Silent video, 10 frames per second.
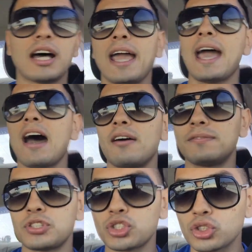I
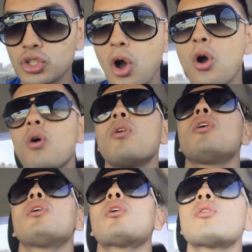have so
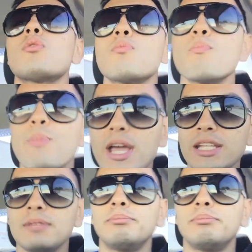many